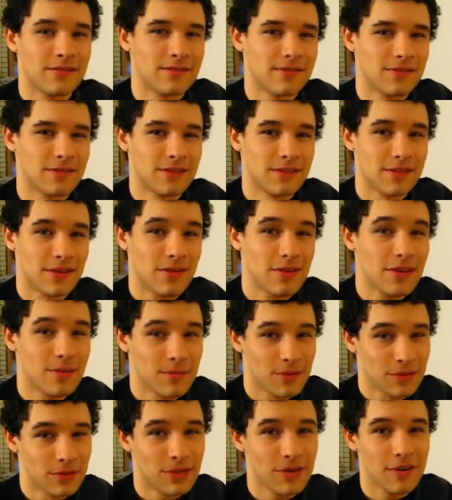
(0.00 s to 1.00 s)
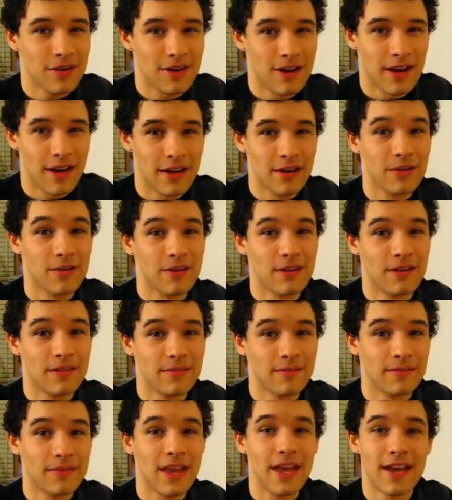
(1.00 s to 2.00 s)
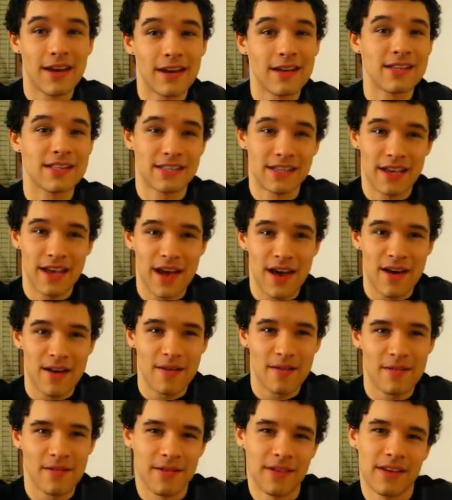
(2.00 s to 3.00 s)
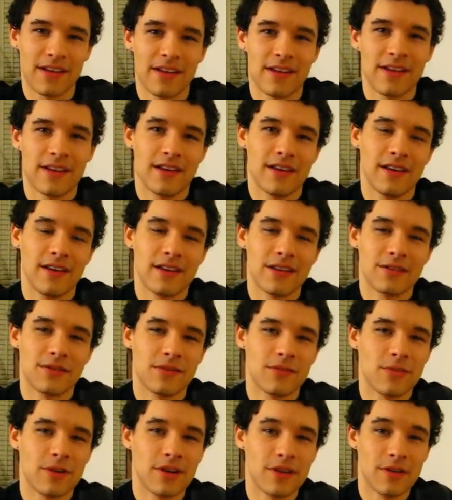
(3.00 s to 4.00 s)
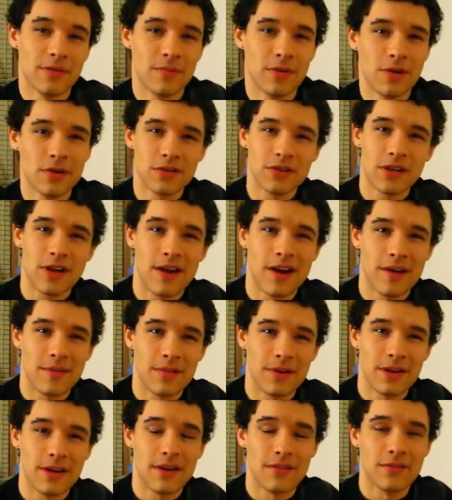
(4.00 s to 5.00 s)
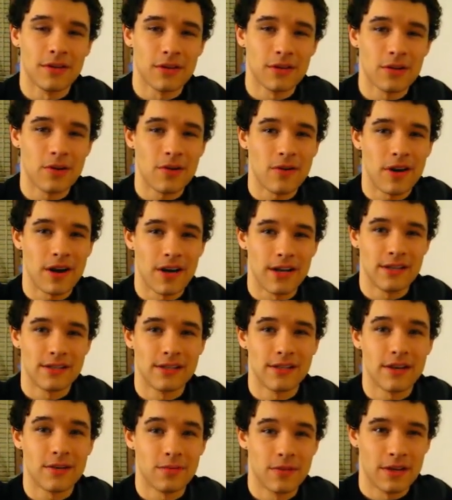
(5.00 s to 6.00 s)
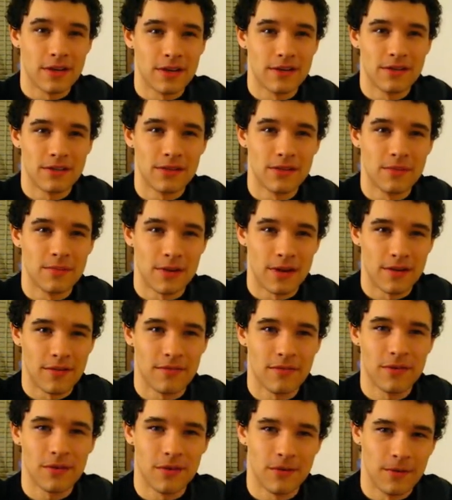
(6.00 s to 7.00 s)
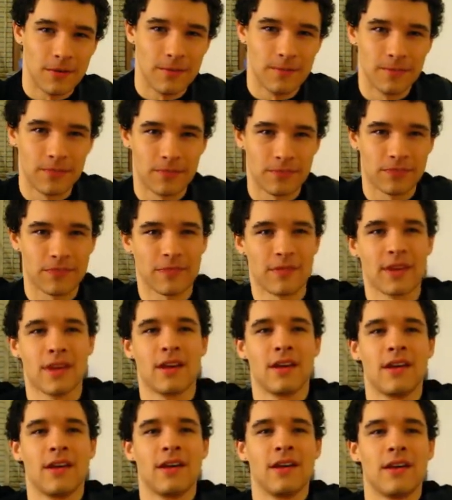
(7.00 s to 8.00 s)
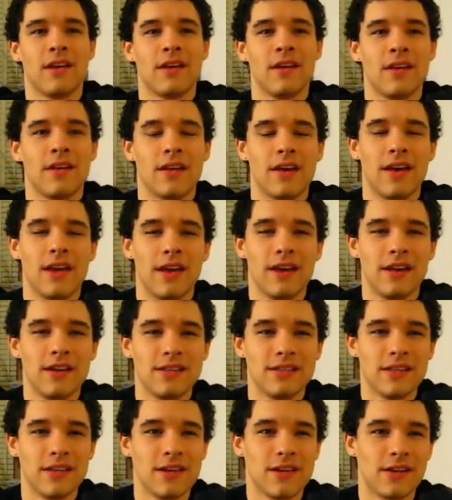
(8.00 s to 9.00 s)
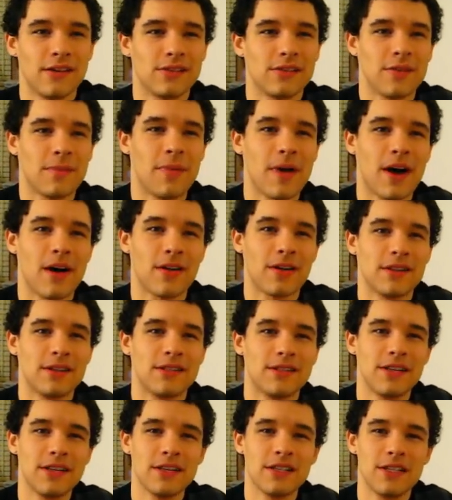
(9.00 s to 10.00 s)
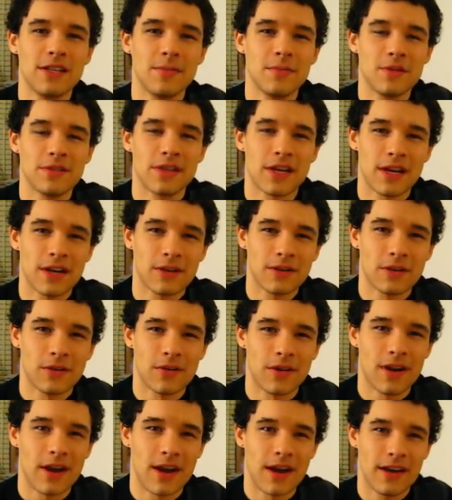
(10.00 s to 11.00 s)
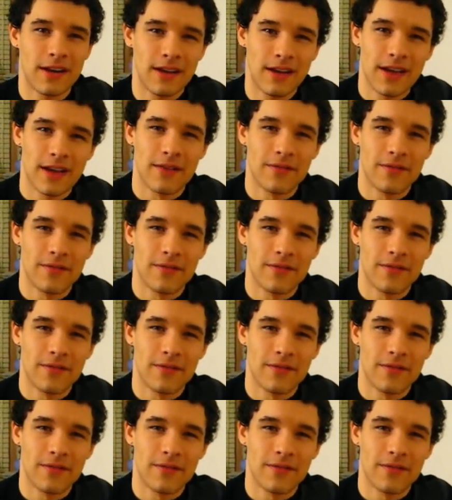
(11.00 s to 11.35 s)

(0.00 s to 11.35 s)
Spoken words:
Sodium chloride, or NaCl, is one of the most common of the chlorides that we consume in our food. NaCl is about 60% chloride and